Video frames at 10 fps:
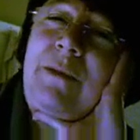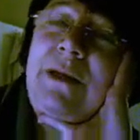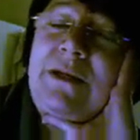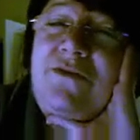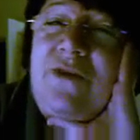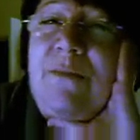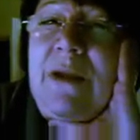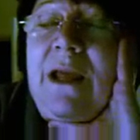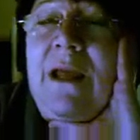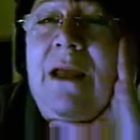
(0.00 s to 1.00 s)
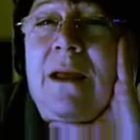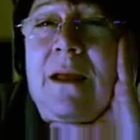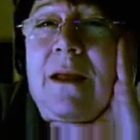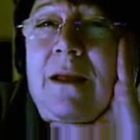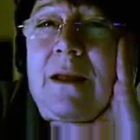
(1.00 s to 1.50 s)
be extremely
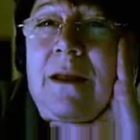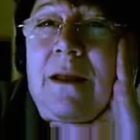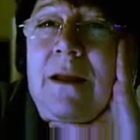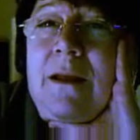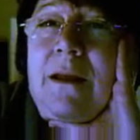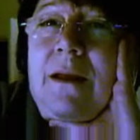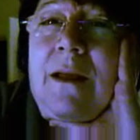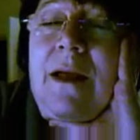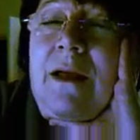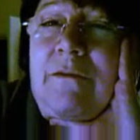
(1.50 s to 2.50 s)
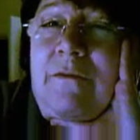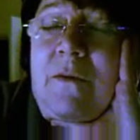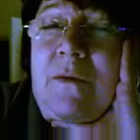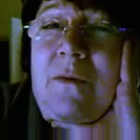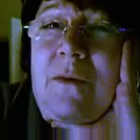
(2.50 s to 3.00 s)

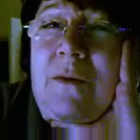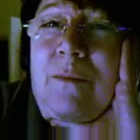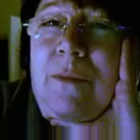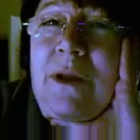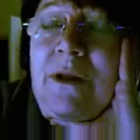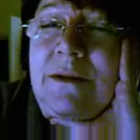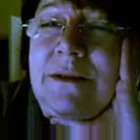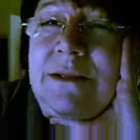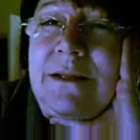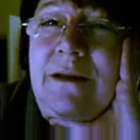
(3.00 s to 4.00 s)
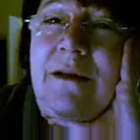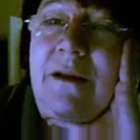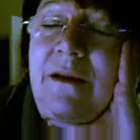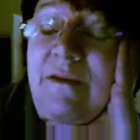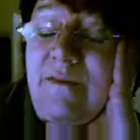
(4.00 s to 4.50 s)
careful, because
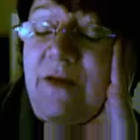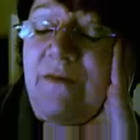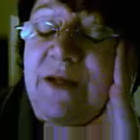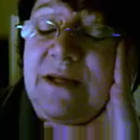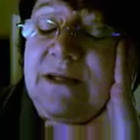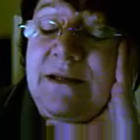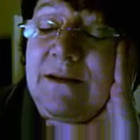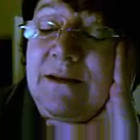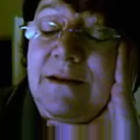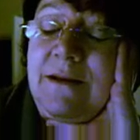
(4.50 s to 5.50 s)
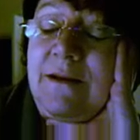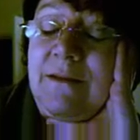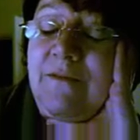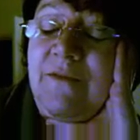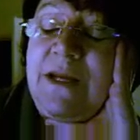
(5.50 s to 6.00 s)
if this
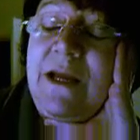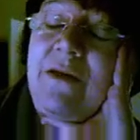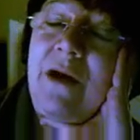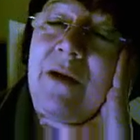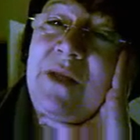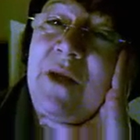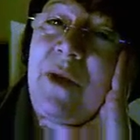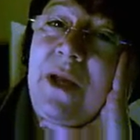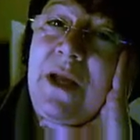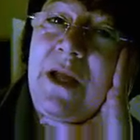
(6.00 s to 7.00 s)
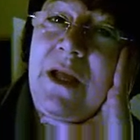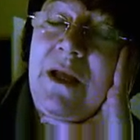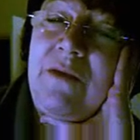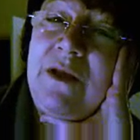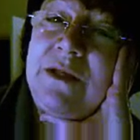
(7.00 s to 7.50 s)
video that I'm doing,
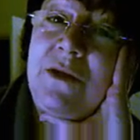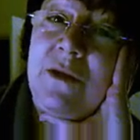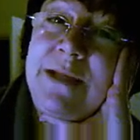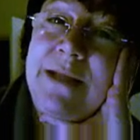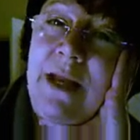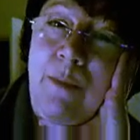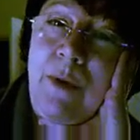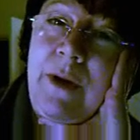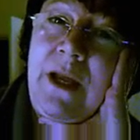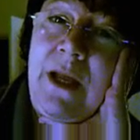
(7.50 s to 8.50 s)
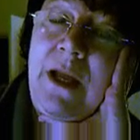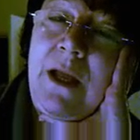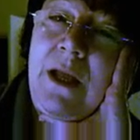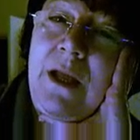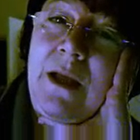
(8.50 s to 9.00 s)
if it stops anybody
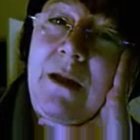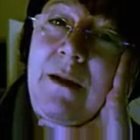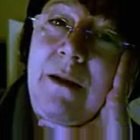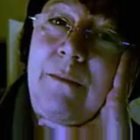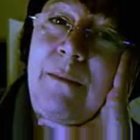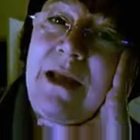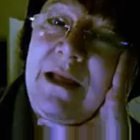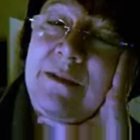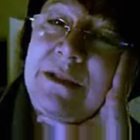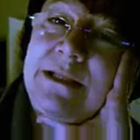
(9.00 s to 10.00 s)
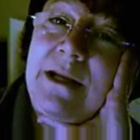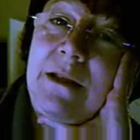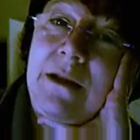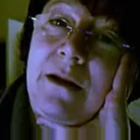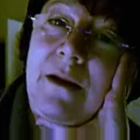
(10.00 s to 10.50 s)
making the
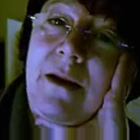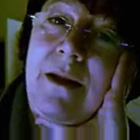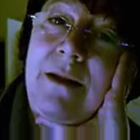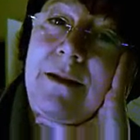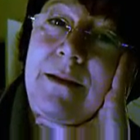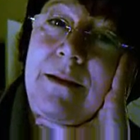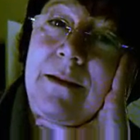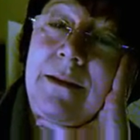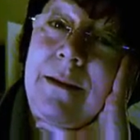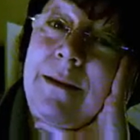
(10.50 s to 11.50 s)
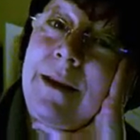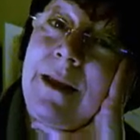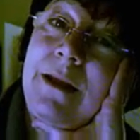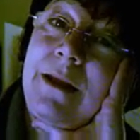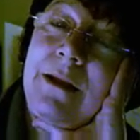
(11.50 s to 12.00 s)
mistake that I
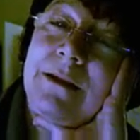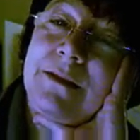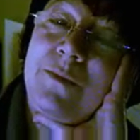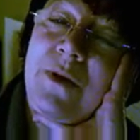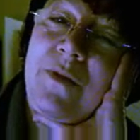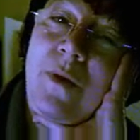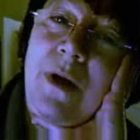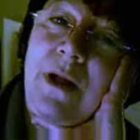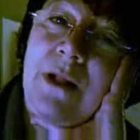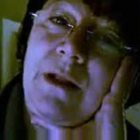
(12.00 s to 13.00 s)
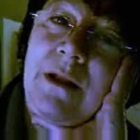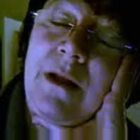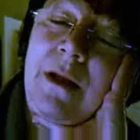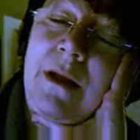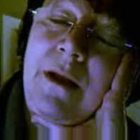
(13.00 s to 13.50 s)
did, it's worthwhile. And
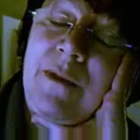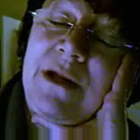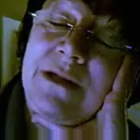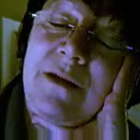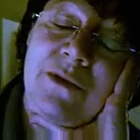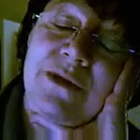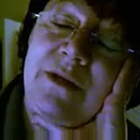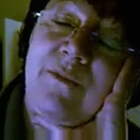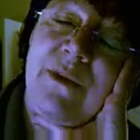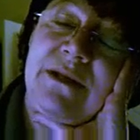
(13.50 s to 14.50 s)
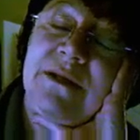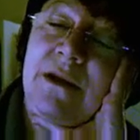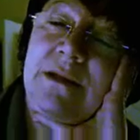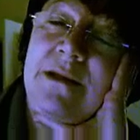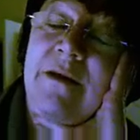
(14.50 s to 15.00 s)
plus I wanted to be in
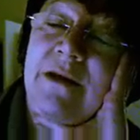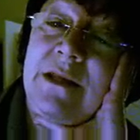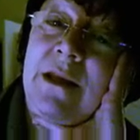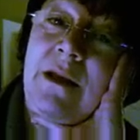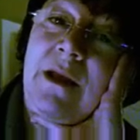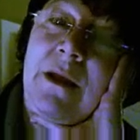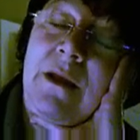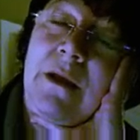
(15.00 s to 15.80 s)
solidarity